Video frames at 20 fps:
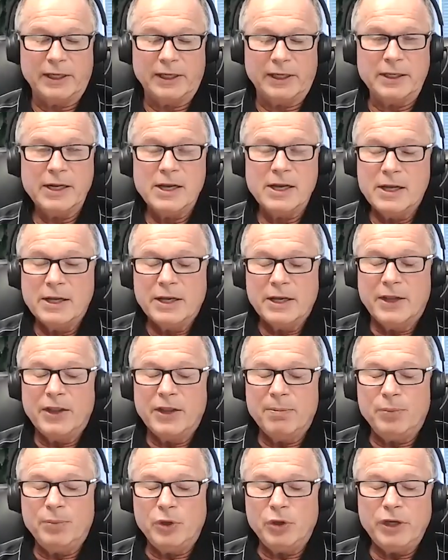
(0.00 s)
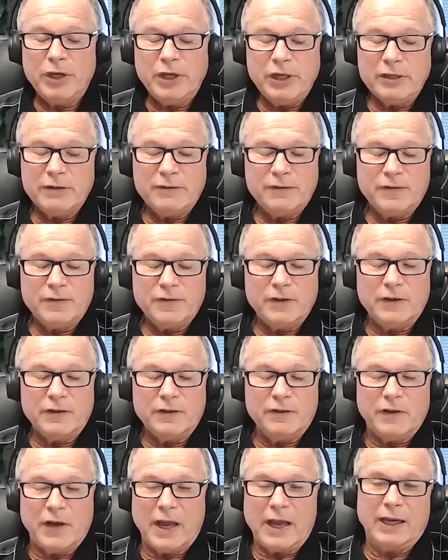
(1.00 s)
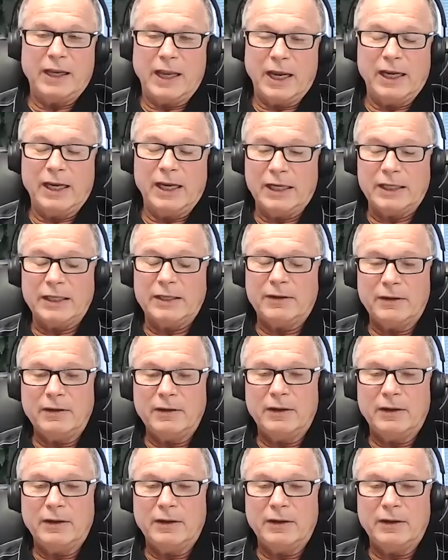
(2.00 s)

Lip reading: And the beauty of getting it